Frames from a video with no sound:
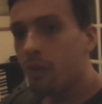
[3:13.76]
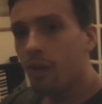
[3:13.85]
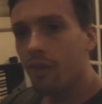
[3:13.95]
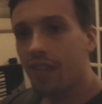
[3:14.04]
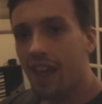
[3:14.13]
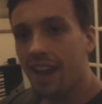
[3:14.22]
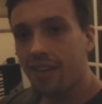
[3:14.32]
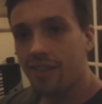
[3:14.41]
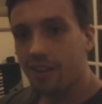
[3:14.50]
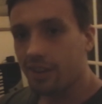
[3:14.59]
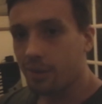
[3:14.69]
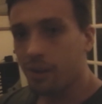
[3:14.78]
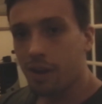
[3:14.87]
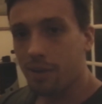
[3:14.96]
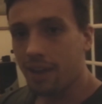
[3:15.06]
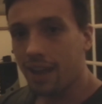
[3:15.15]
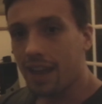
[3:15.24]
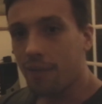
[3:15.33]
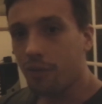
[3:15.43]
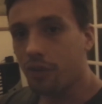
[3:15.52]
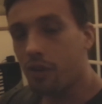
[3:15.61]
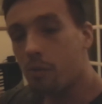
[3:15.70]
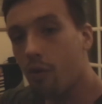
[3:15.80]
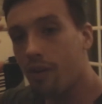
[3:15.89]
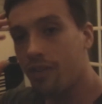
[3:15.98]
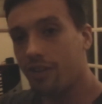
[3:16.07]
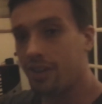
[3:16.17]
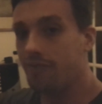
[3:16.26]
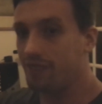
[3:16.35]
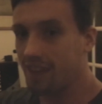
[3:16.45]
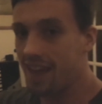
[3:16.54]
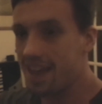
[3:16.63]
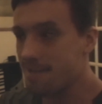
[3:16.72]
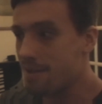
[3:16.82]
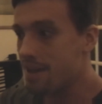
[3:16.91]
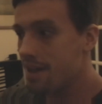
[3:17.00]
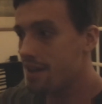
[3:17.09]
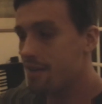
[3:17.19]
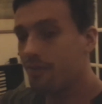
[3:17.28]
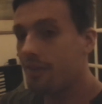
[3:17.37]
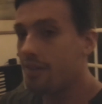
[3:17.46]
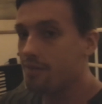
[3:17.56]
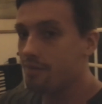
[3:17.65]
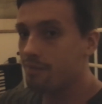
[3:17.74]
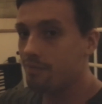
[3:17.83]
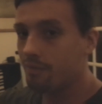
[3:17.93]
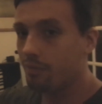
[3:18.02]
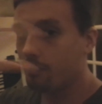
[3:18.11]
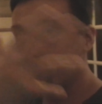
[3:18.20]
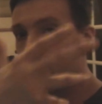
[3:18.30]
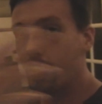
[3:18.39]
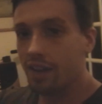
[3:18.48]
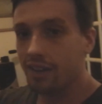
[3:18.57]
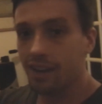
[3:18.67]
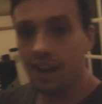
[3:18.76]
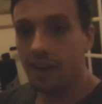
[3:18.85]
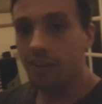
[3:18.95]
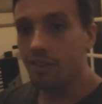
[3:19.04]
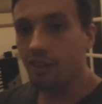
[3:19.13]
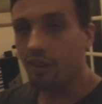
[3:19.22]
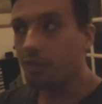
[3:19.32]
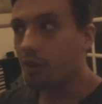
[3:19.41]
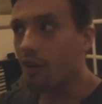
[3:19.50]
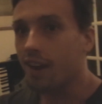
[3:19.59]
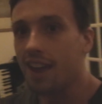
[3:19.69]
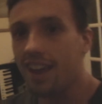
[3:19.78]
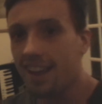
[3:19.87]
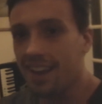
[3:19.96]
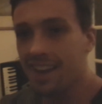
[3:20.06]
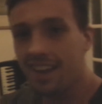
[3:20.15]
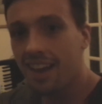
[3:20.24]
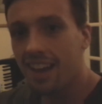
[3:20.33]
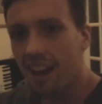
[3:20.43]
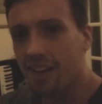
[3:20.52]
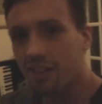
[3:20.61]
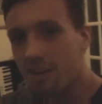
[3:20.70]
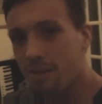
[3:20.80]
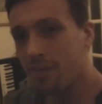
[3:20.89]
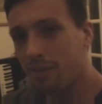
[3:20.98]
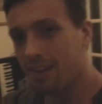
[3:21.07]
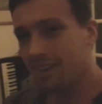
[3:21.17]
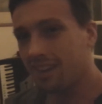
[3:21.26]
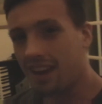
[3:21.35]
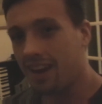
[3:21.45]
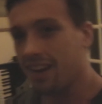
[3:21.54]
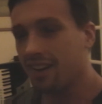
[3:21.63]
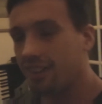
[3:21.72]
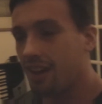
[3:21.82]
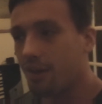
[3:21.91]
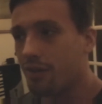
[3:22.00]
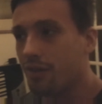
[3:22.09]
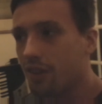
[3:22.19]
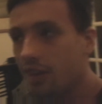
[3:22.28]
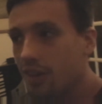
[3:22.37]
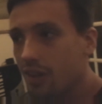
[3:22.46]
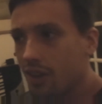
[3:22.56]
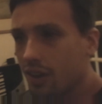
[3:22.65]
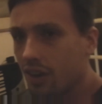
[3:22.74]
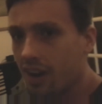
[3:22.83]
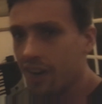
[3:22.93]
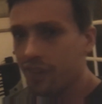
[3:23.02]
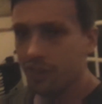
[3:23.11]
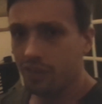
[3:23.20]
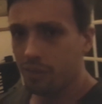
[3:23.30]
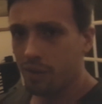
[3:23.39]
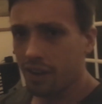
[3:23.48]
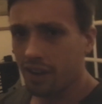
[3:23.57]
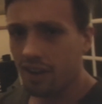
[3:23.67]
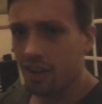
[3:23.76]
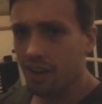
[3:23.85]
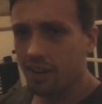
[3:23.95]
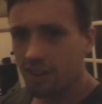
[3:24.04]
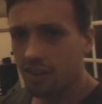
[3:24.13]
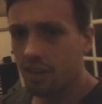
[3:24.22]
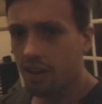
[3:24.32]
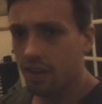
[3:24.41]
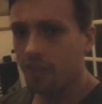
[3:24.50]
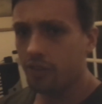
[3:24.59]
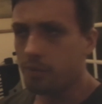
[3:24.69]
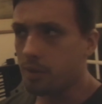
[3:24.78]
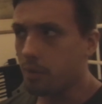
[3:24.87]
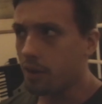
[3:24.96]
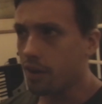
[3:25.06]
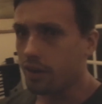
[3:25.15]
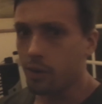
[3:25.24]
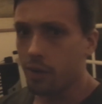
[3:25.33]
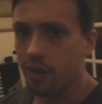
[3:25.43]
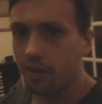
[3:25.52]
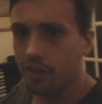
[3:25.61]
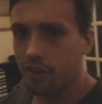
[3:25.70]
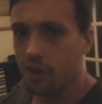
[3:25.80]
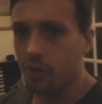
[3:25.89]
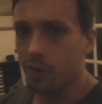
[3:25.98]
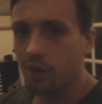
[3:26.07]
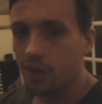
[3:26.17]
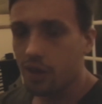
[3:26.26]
not that interesting when I play games, because I'm more interested in the game than entertaining you lot, sorry. I try my best to be entertaining and sound kind of, but I sound kind of stupid when I do it, so